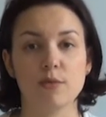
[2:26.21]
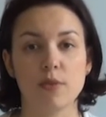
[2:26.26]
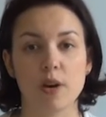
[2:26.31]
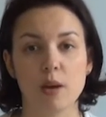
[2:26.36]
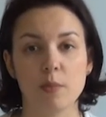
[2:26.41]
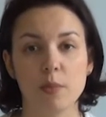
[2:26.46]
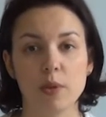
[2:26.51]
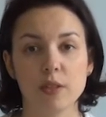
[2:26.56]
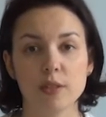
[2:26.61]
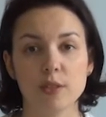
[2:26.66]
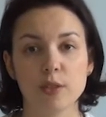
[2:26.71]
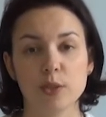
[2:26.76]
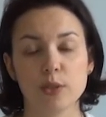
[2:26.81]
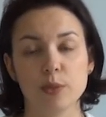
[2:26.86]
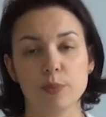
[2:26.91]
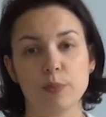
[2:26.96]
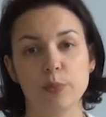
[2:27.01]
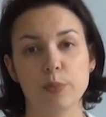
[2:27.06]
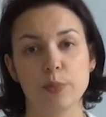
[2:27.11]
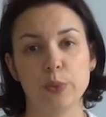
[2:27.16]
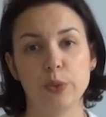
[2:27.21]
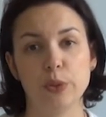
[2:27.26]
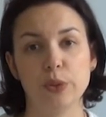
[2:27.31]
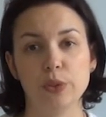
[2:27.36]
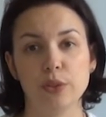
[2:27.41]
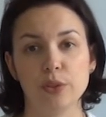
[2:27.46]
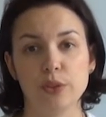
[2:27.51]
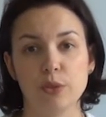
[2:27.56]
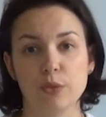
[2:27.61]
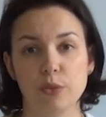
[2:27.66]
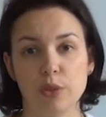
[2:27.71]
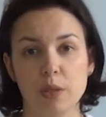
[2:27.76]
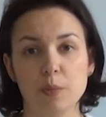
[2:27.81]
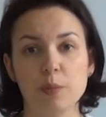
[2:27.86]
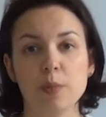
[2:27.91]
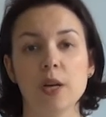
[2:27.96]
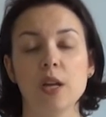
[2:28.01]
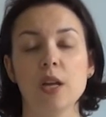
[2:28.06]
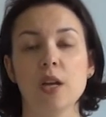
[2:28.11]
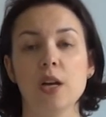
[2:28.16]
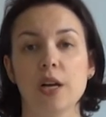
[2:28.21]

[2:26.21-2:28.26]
rubles per trip,